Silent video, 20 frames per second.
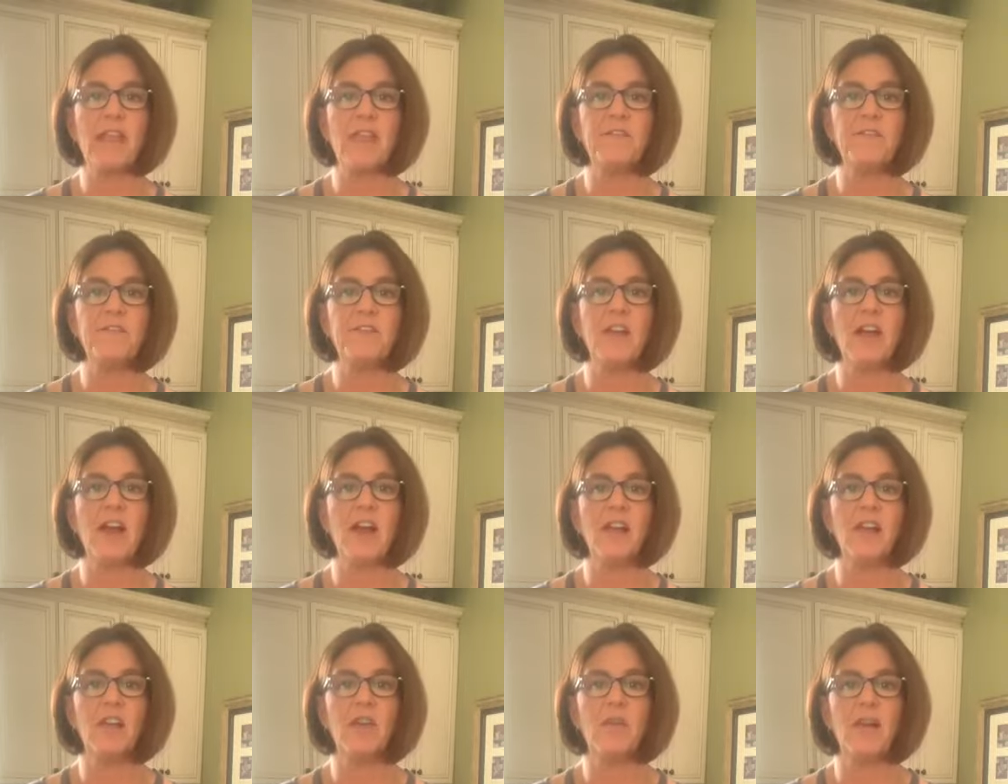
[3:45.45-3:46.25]
If
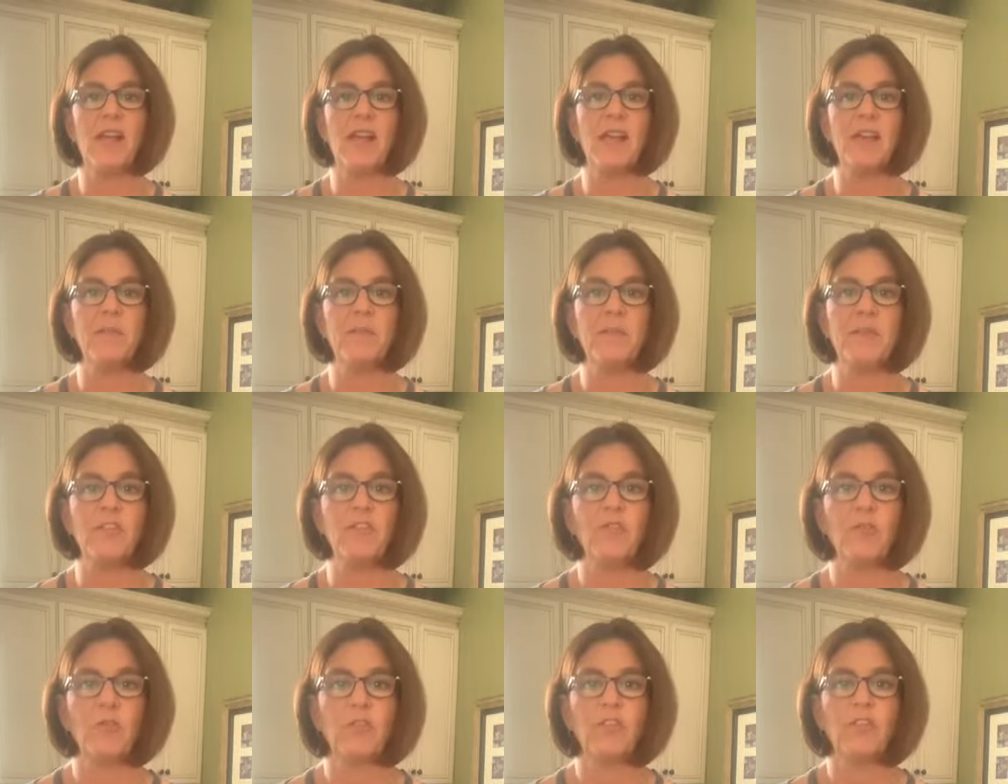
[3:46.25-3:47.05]
not, go ahead and be
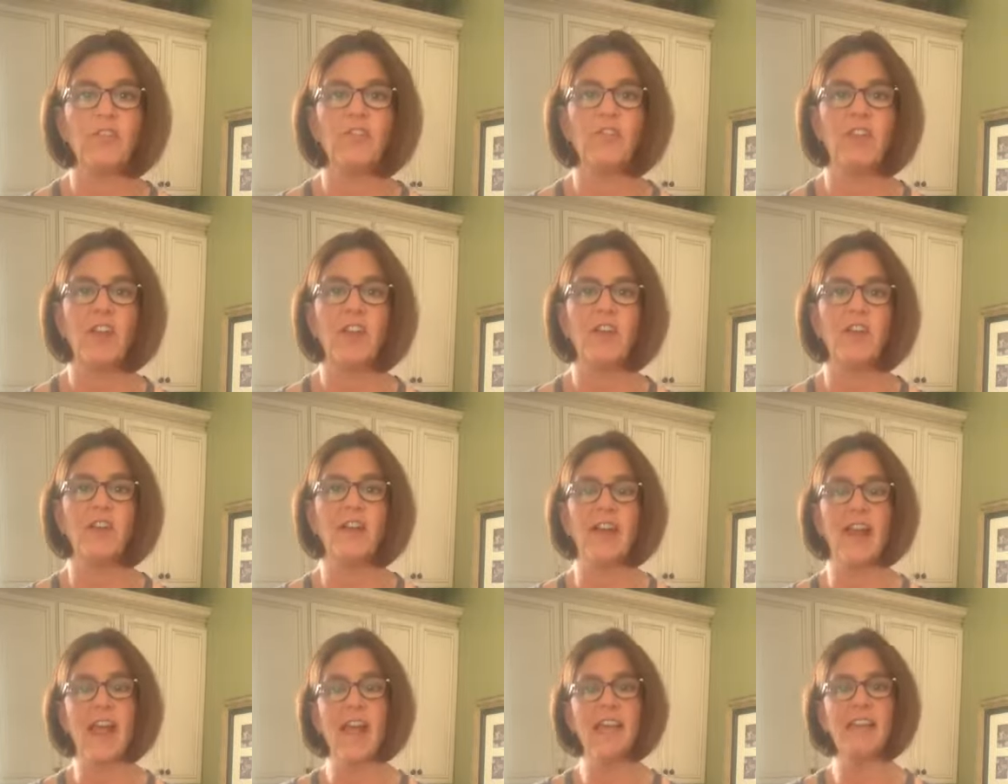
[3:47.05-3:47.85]
sure to share
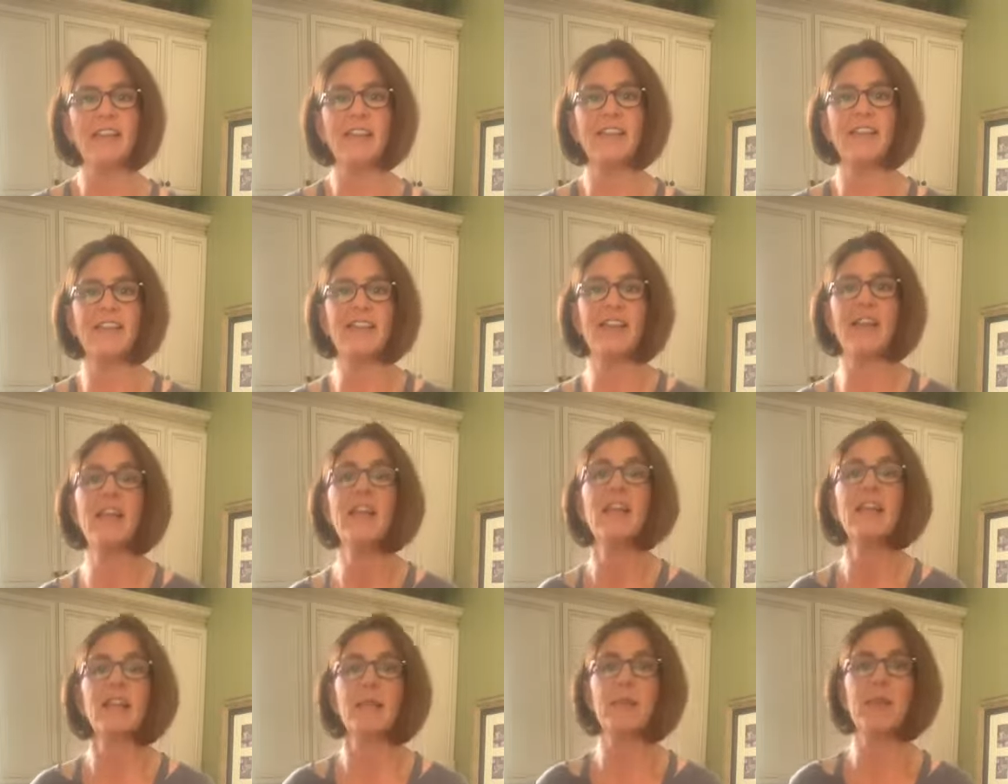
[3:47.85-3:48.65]
it. Hey, Glenda.
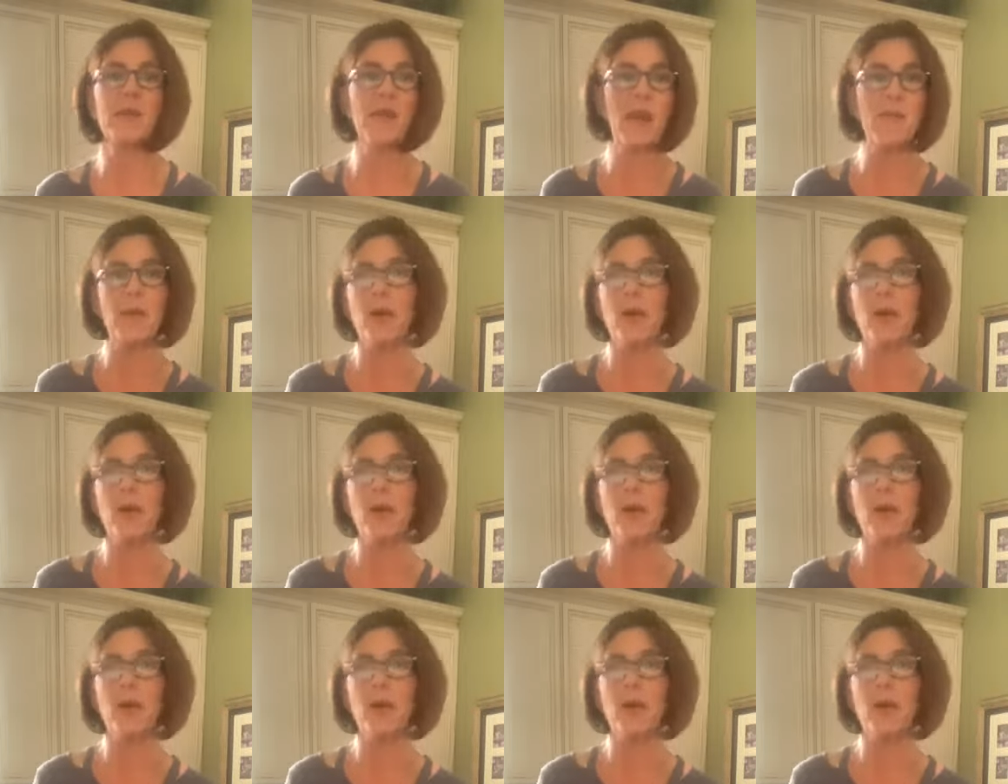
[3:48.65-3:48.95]
Let me grab